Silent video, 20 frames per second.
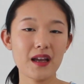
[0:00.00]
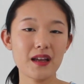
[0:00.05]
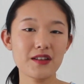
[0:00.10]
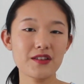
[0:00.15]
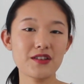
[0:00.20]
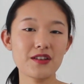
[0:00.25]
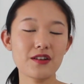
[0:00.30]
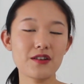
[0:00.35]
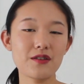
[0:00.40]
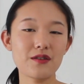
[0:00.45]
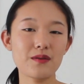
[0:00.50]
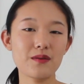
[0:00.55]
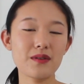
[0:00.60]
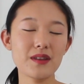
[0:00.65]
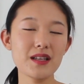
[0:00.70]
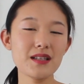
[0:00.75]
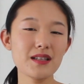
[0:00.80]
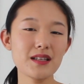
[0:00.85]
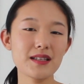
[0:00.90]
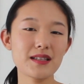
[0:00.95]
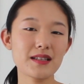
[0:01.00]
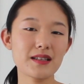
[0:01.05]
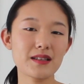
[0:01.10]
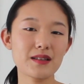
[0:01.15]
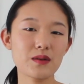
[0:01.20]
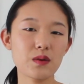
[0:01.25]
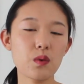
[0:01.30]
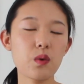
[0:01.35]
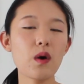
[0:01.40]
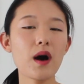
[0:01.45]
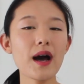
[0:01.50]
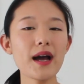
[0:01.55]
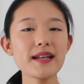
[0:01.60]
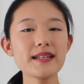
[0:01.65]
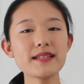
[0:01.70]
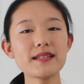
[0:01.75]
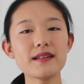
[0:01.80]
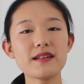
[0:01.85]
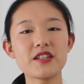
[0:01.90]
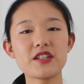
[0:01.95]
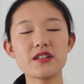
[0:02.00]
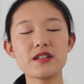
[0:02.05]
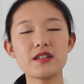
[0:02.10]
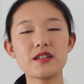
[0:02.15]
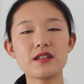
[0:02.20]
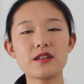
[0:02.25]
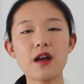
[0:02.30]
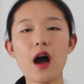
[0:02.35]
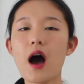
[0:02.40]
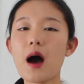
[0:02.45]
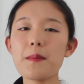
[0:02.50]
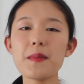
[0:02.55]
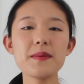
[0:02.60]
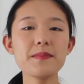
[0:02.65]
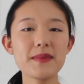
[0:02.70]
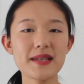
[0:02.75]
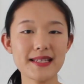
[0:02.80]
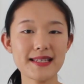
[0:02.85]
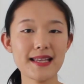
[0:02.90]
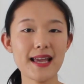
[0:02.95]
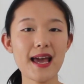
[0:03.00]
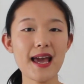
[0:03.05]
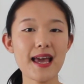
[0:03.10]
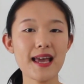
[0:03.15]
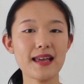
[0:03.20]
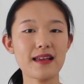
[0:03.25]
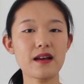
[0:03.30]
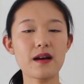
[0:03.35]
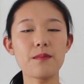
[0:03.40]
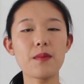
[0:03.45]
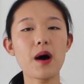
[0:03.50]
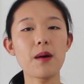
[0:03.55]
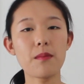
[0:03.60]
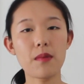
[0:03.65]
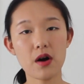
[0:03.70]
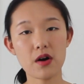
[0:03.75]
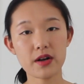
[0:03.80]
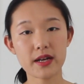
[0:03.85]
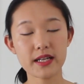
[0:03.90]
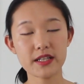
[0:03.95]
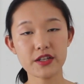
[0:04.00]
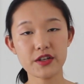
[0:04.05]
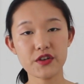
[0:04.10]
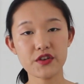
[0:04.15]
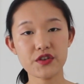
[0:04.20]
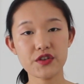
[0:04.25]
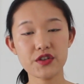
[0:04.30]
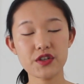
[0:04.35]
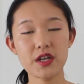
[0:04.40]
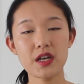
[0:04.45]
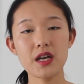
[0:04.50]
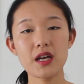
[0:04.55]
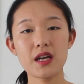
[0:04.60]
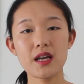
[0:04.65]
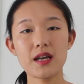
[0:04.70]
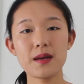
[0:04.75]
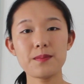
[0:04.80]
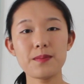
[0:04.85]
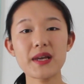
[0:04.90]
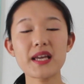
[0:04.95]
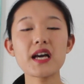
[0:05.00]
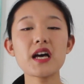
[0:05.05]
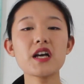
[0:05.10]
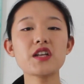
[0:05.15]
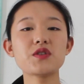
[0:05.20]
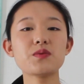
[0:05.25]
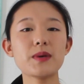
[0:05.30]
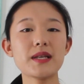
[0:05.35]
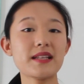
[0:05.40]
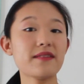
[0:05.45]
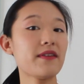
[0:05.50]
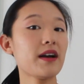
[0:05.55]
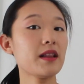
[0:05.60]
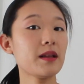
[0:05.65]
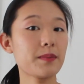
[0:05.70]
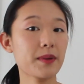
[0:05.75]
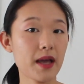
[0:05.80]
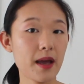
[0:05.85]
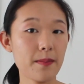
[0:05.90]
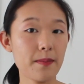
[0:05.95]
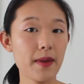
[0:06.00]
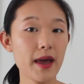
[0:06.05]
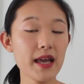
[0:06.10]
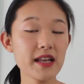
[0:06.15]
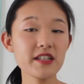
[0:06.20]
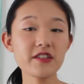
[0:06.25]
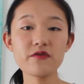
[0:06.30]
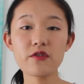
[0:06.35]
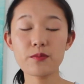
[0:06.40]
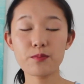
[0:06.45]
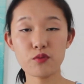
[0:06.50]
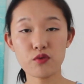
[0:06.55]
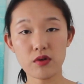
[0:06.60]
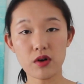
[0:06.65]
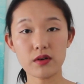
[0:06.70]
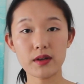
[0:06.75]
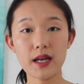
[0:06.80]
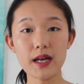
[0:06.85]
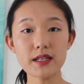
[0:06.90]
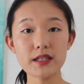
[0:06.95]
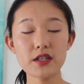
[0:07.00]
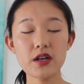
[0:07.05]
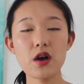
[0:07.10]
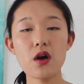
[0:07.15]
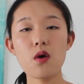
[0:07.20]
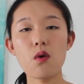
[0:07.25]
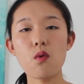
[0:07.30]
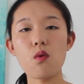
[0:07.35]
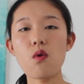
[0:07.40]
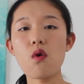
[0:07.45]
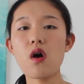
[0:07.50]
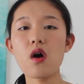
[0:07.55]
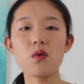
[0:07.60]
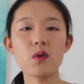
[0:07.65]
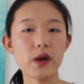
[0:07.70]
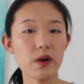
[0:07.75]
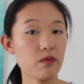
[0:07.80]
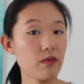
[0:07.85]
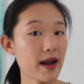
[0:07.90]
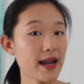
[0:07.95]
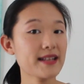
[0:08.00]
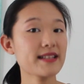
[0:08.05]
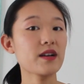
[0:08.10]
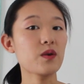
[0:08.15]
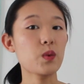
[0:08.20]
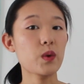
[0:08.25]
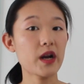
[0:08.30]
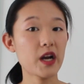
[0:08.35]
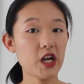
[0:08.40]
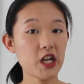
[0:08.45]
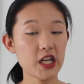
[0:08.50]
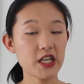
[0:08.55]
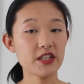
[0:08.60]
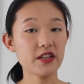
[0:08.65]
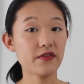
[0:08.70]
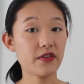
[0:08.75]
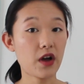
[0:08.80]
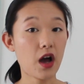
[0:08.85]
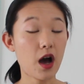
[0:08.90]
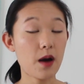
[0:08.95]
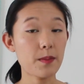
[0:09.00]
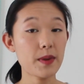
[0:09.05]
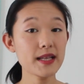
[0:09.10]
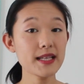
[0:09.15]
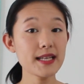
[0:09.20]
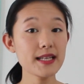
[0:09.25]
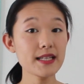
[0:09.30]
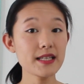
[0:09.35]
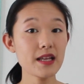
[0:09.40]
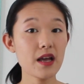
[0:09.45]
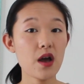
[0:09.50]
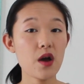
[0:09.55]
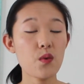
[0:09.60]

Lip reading: So this is quite a common mistake among marketers. Because we develop campaigns for product or we raise awareness of companies,